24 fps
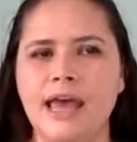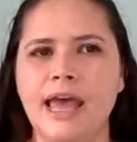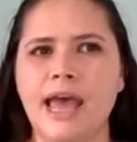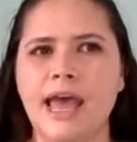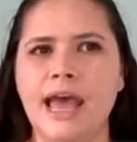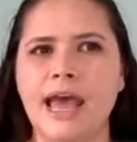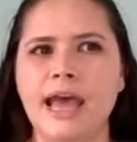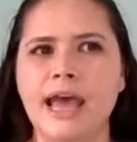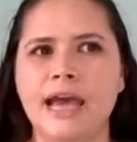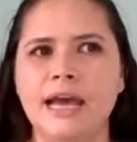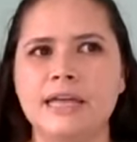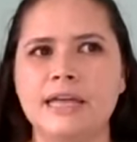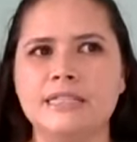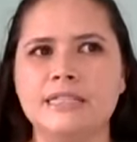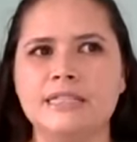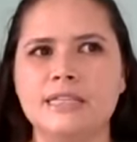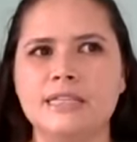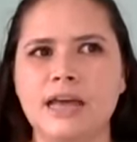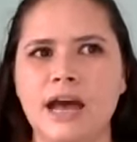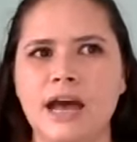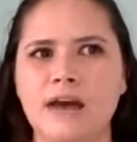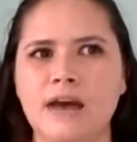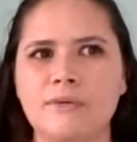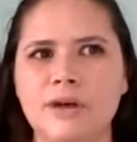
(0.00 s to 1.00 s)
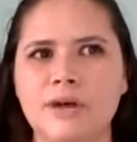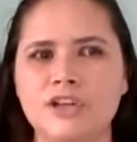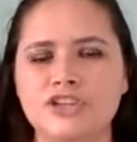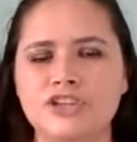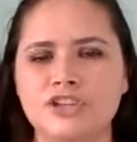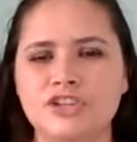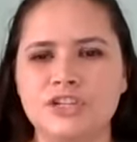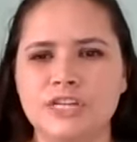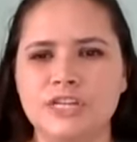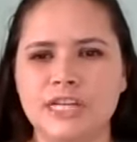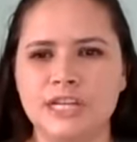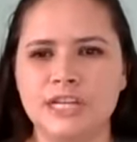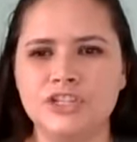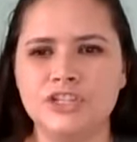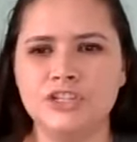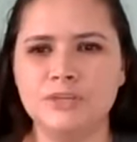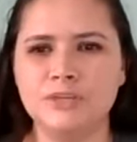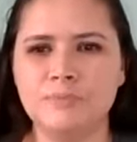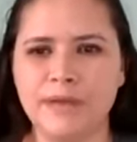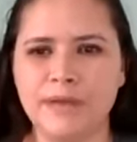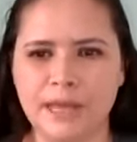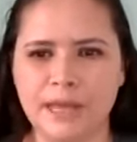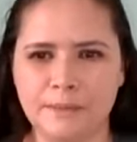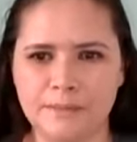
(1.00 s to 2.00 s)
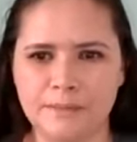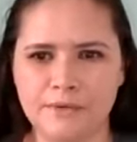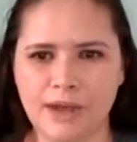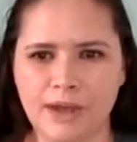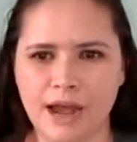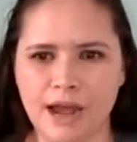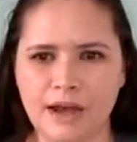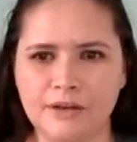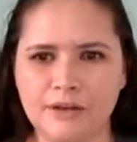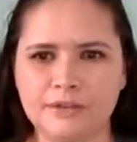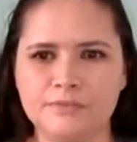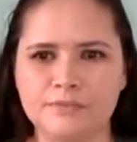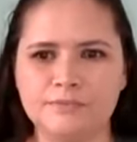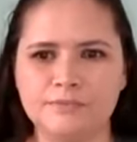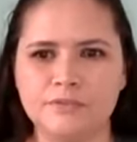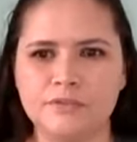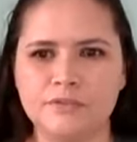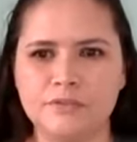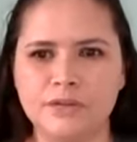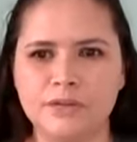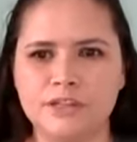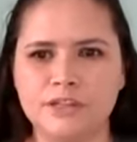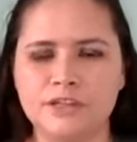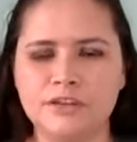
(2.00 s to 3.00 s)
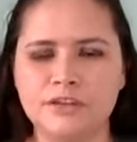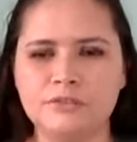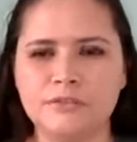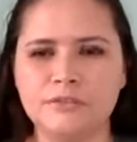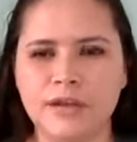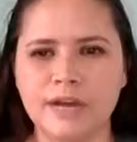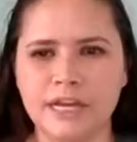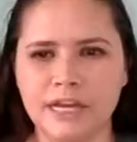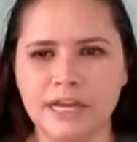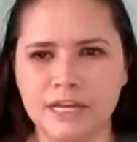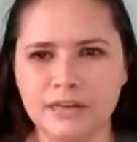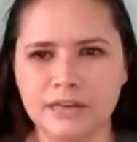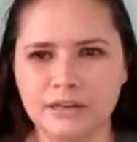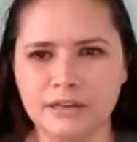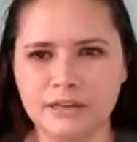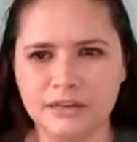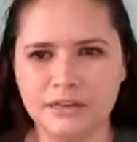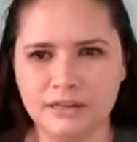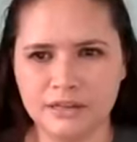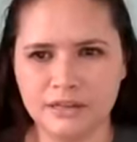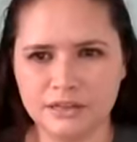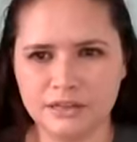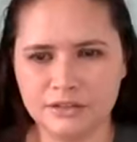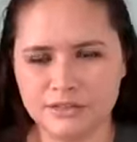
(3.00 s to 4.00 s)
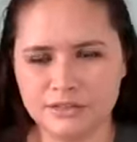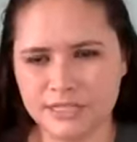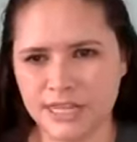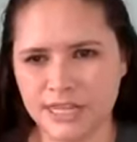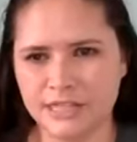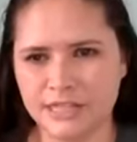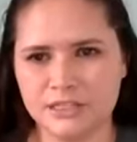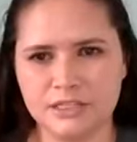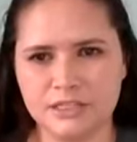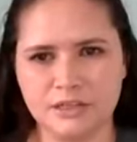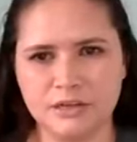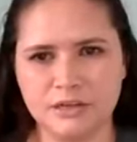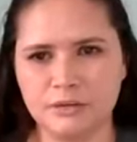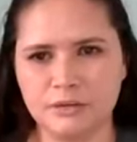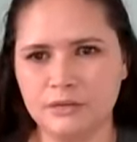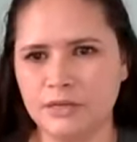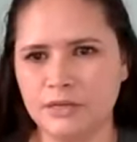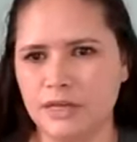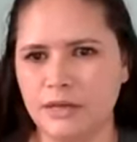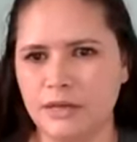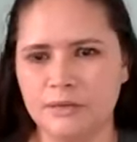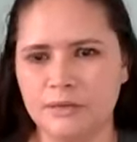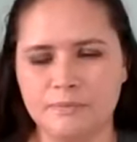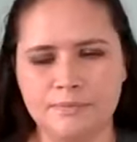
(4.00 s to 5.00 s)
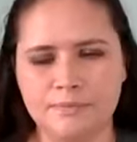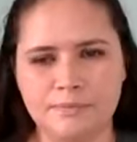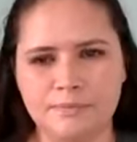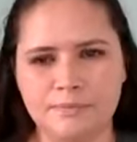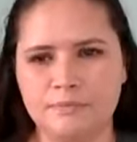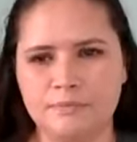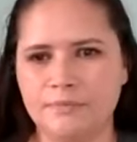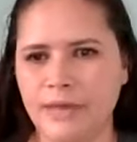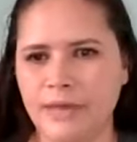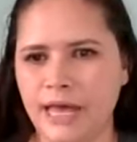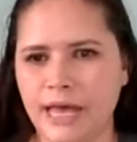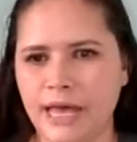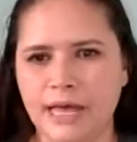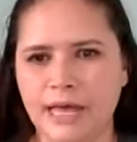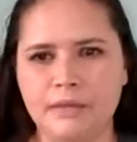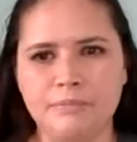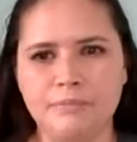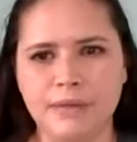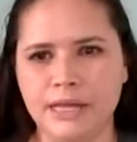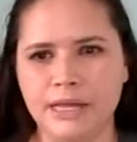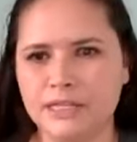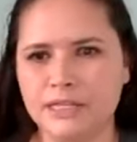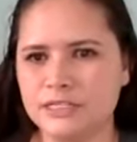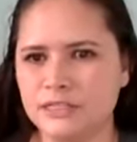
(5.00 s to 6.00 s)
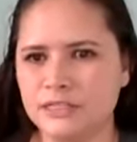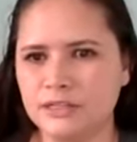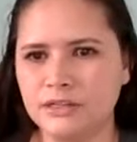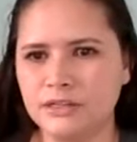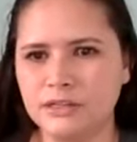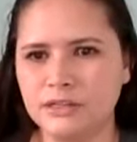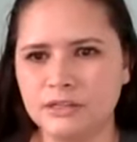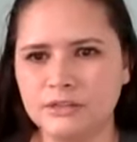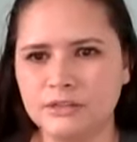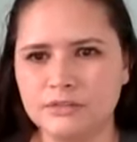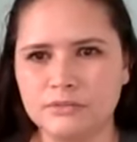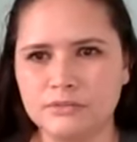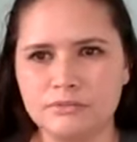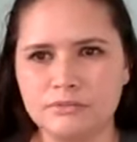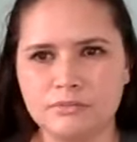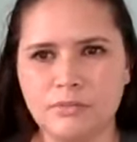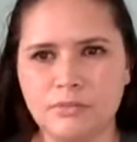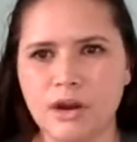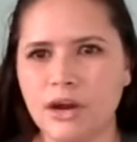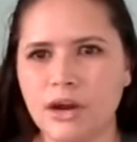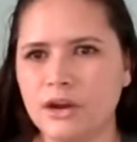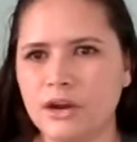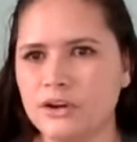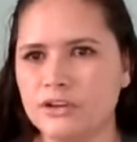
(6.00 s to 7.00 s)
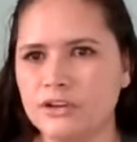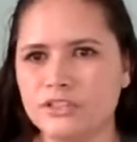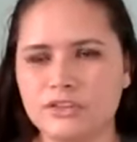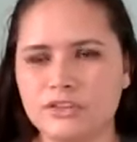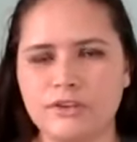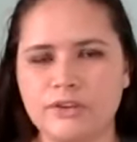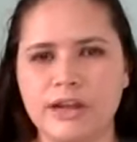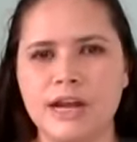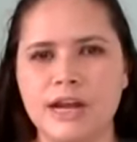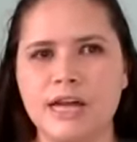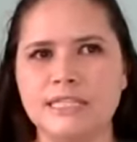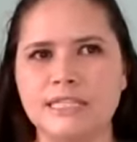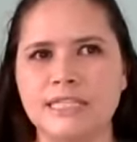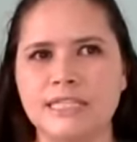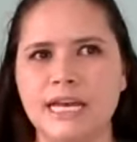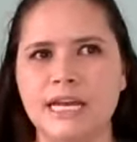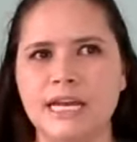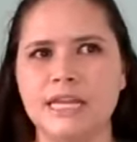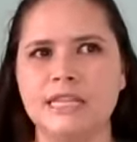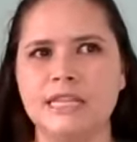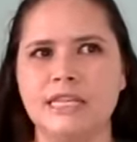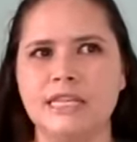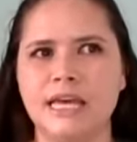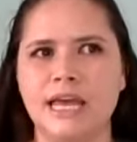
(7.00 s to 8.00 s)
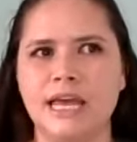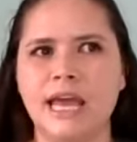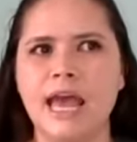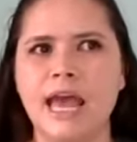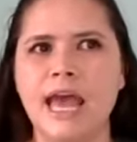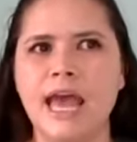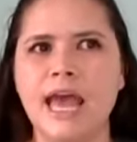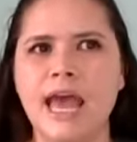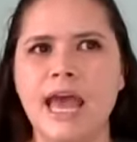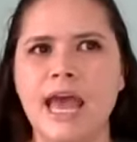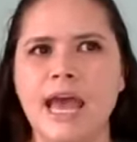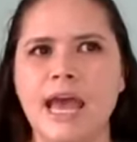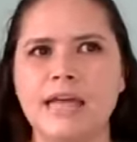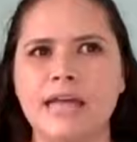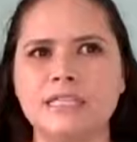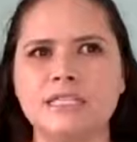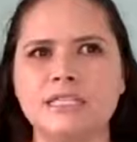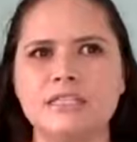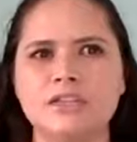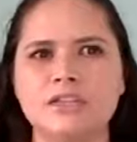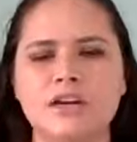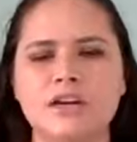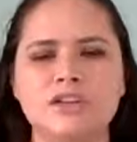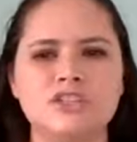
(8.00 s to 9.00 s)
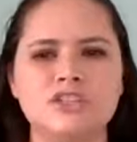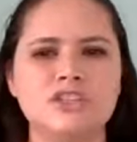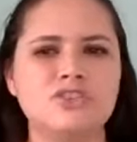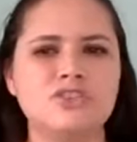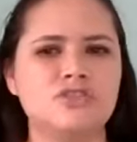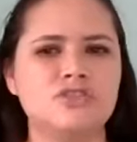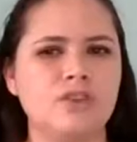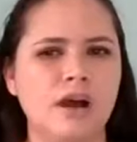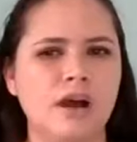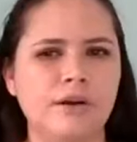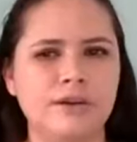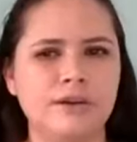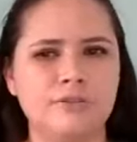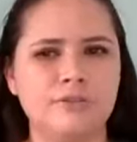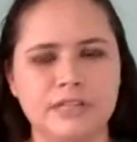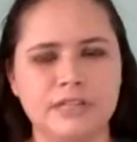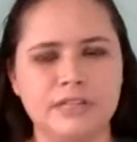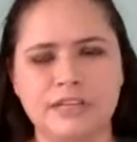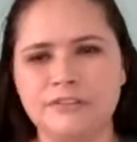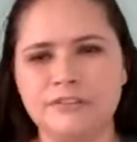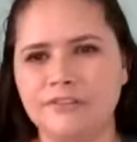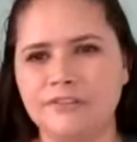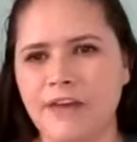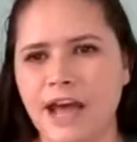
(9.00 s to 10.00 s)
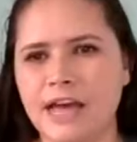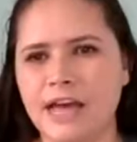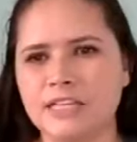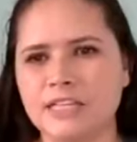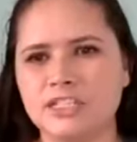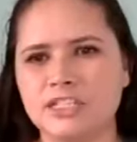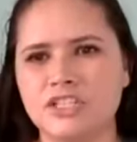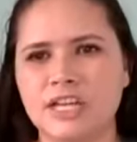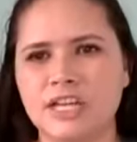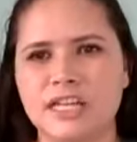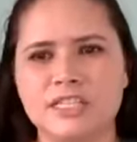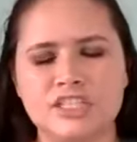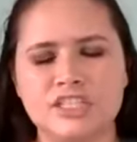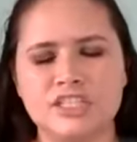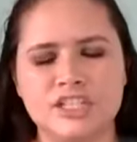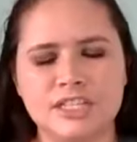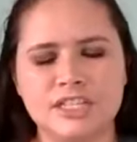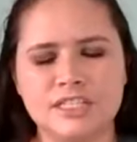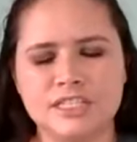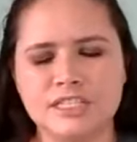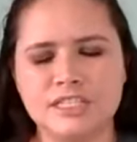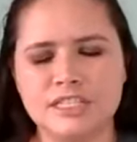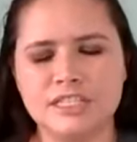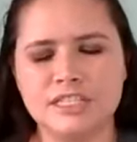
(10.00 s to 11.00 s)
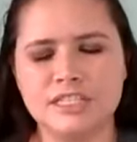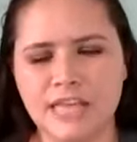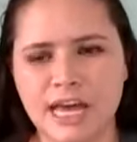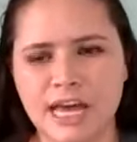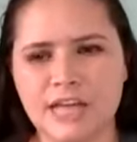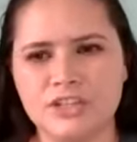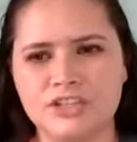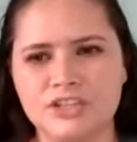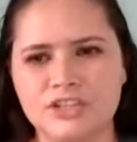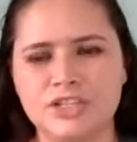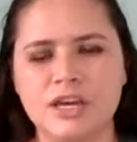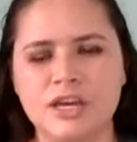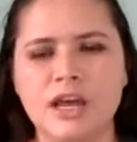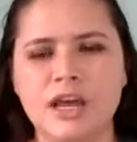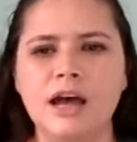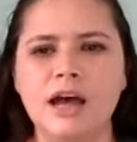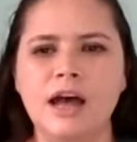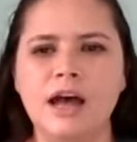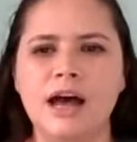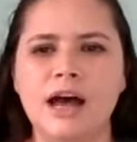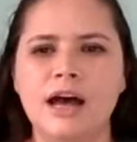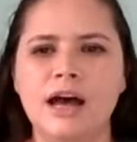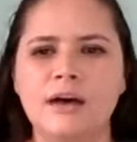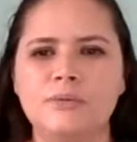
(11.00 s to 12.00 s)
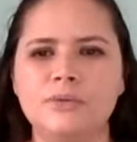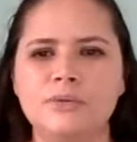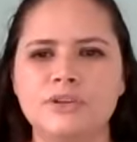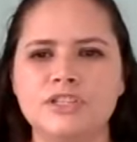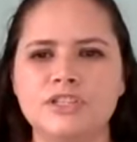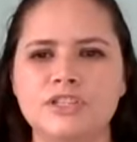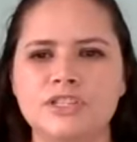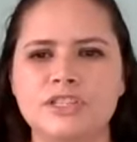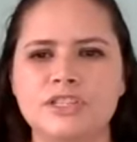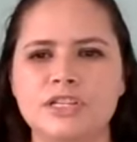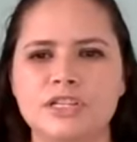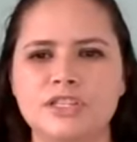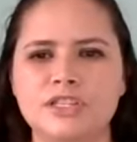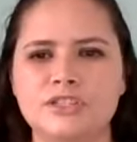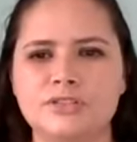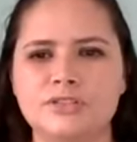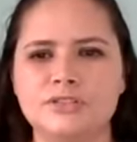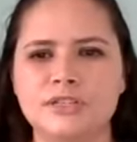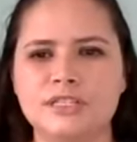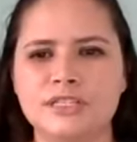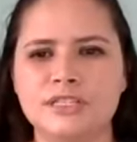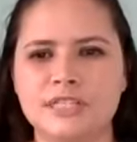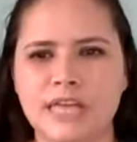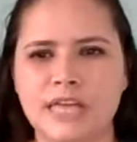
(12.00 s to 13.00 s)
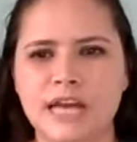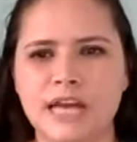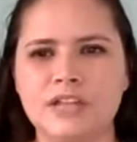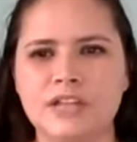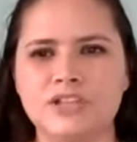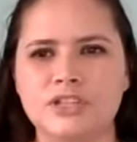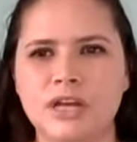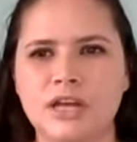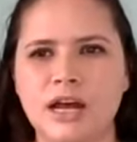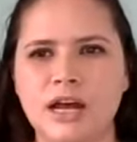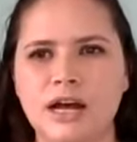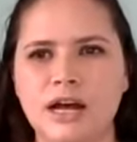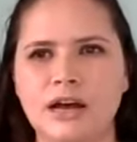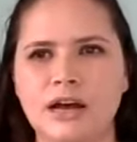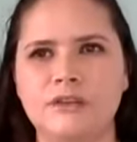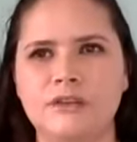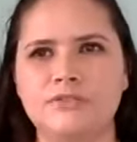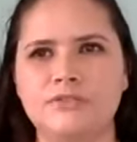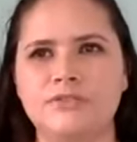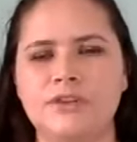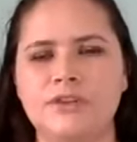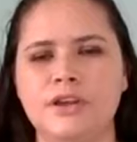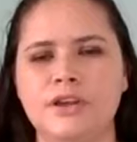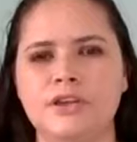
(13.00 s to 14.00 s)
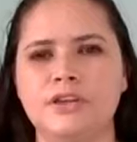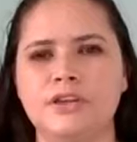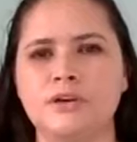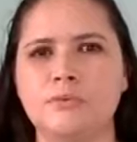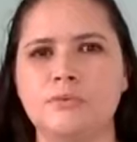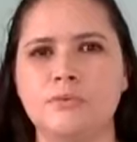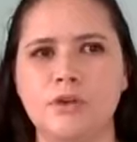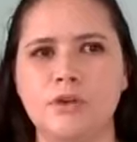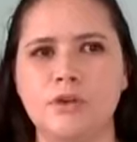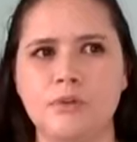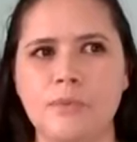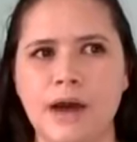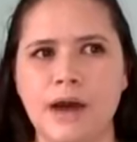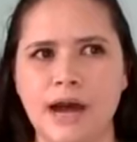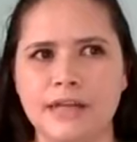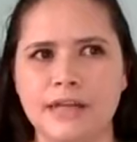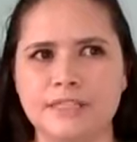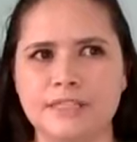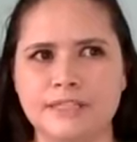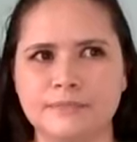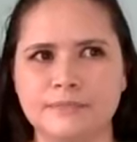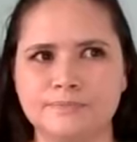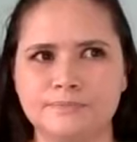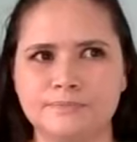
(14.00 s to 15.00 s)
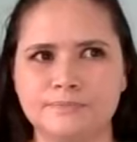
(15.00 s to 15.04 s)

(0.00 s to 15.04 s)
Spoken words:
And I want you to get your paper out with your writing utensil, a pen, pencil, markers, crayons, anything, and start just drawing really fast. It's just a sketch. We're just going to do a sketch of your robot.